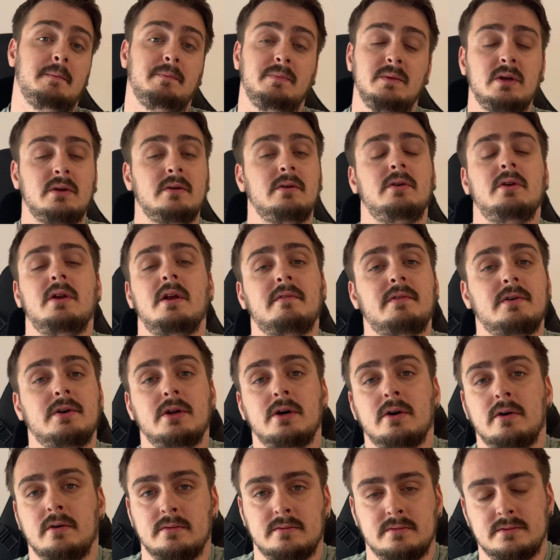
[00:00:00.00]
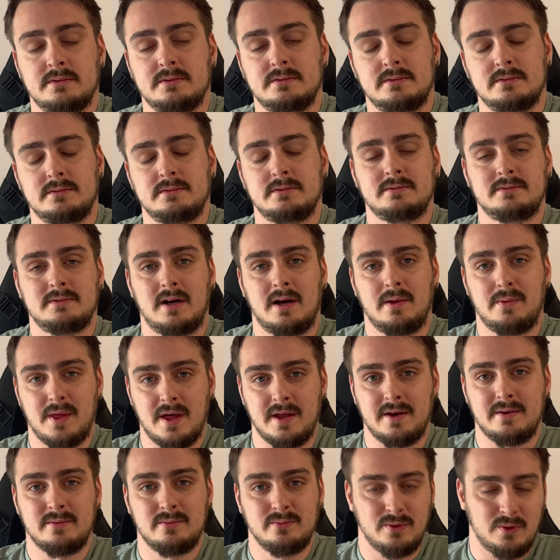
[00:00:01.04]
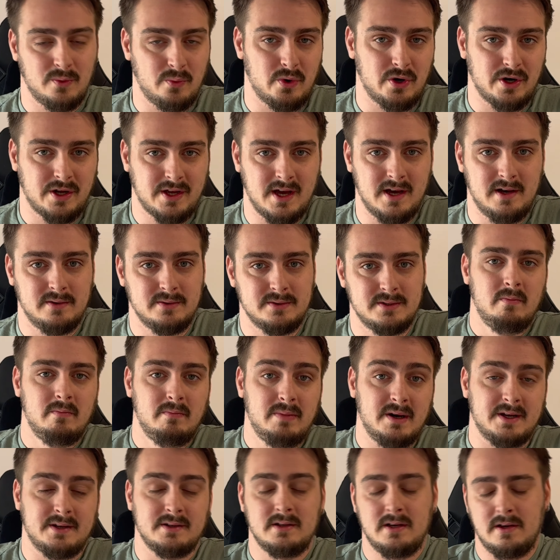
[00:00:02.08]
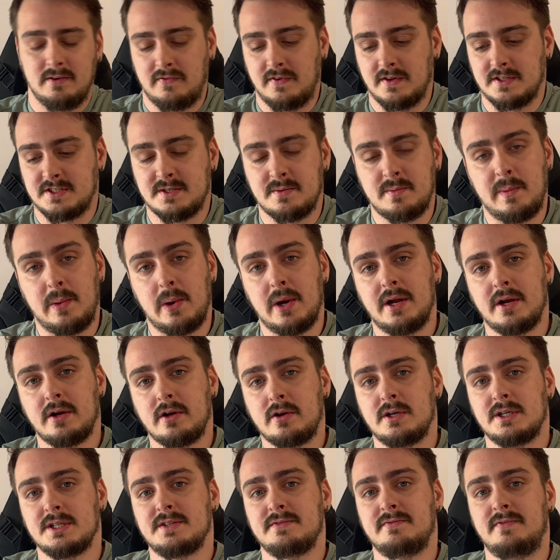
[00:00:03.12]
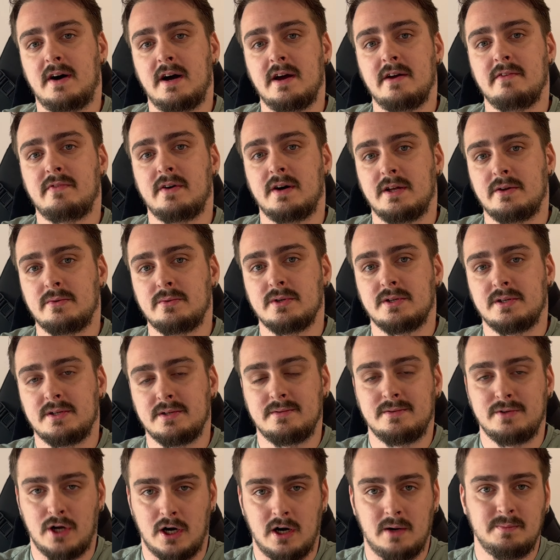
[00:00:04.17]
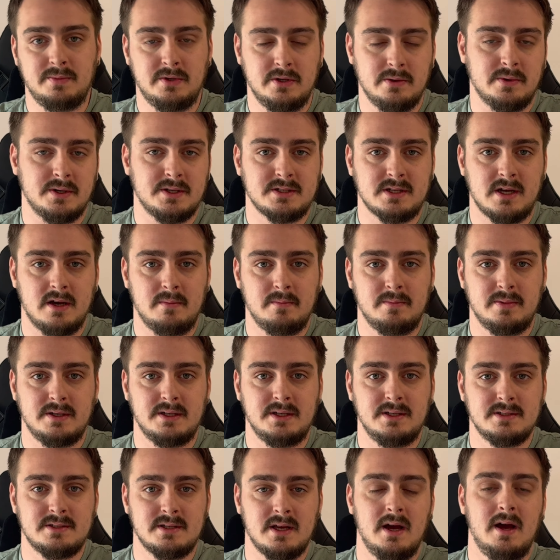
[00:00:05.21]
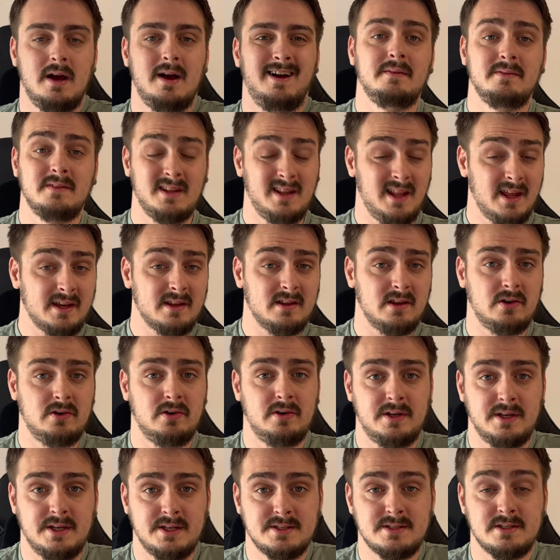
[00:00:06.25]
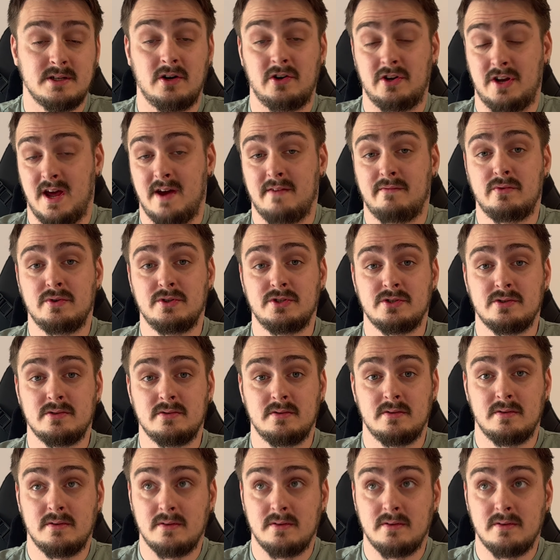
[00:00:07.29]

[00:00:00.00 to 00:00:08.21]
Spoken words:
You never know how that will work out. But if it's spread across 500 top US companies, the likelihood is, on average,